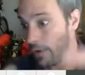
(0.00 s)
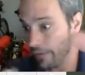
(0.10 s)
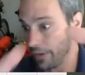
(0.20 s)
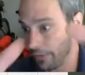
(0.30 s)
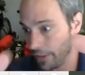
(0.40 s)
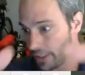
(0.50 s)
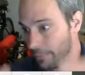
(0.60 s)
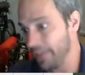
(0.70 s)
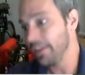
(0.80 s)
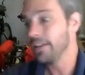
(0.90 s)
out of the freezer
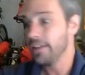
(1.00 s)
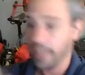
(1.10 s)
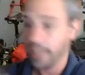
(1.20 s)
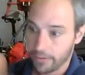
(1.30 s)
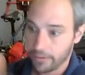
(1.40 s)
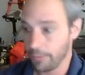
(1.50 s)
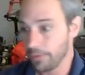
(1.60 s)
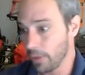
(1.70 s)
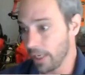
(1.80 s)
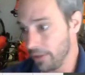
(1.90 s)
space and kick it to the
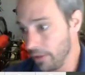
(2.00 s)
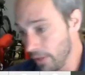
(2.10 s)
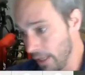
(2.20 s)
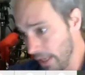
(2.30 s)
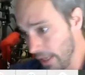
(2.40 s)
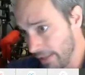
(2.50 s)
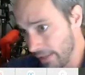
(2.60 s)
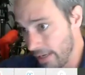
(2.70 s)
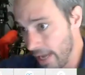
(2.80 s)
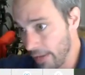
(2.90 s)
room. So what I do
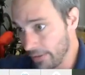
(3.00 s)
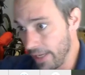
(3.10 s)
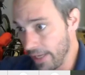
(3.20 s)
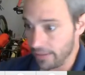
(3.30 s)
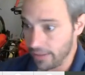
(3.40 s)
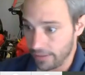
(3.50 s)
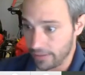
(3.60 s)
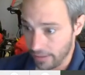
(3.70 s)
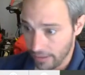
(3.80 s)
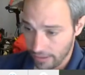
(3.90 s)
is I now take
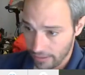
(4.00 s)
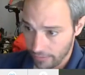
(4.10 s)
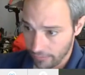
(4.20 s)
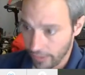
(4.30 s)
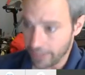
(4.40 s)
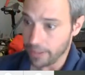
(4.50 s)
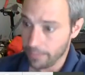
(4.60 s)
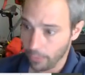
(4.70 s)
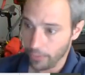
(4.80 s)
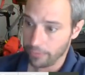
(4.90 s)
this
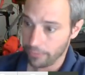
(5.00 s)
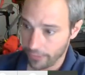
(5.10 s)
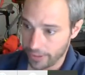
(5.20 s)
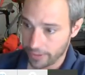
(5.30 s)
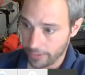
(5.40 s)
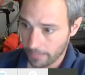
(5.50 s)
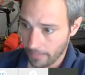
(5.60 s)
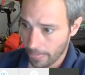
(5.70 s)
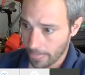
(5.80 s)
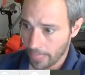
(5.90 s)
freshly boiled refrigerant
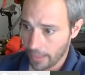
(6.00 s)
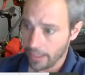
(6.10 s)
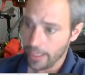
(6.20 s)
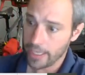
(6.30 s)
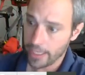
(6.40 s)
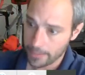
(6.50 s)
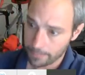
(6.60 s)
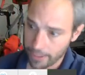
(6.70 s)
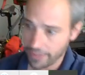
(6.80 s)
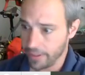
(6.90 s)
and I
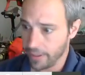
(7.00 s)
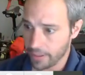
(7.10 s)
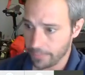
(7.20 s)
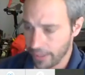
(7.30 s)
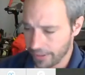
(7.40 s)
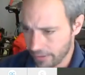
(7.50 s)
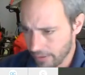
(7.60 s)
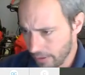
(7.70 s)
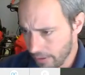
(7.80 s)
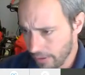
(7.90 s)
compress it in a compressor
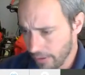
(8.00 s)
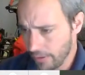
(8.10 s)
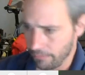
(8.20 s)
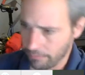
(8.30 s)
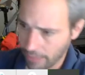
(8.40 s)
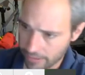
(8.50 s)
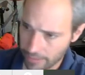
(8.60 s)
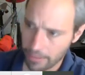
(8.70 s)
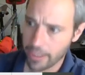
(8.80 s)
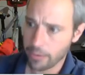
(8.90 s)
by
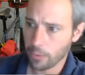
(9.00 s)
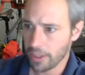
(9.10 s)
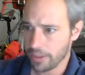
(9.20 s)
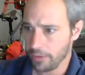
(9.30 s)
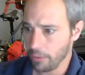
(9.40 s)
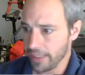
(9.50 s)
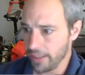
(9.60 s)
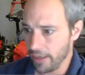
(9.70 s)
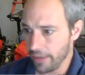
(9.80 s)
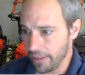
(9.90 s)
applying work to it. What that
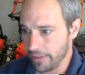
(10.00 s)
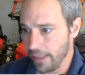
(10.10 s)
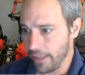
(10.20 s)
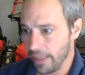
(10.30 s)
does is it